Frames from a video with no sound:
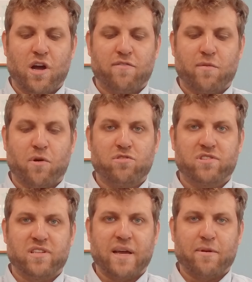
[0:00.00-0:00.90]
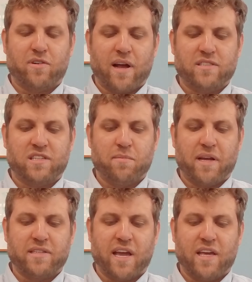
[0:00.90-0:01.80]
for most of the Democrats to
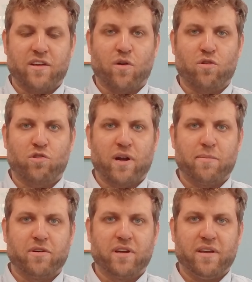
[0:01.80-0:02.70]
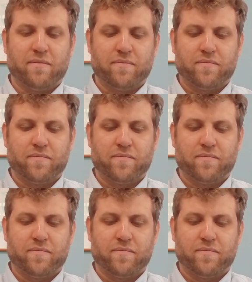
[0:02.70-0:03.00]
maintain their own credibility?